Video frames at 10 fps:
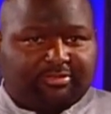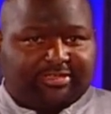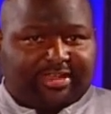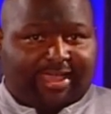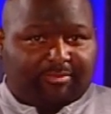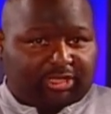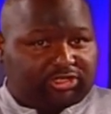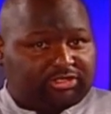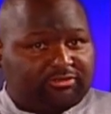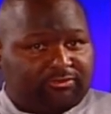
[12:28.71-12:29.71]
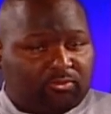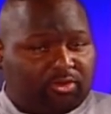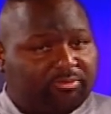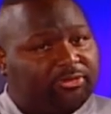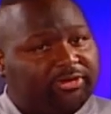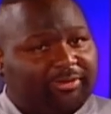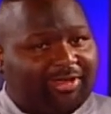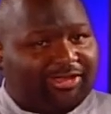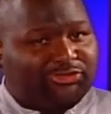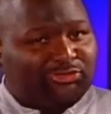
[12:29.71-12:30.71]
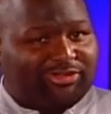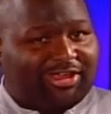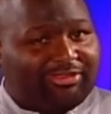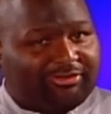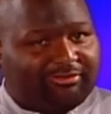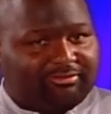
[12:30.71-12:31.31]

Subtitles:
damage from one Pokemon to another,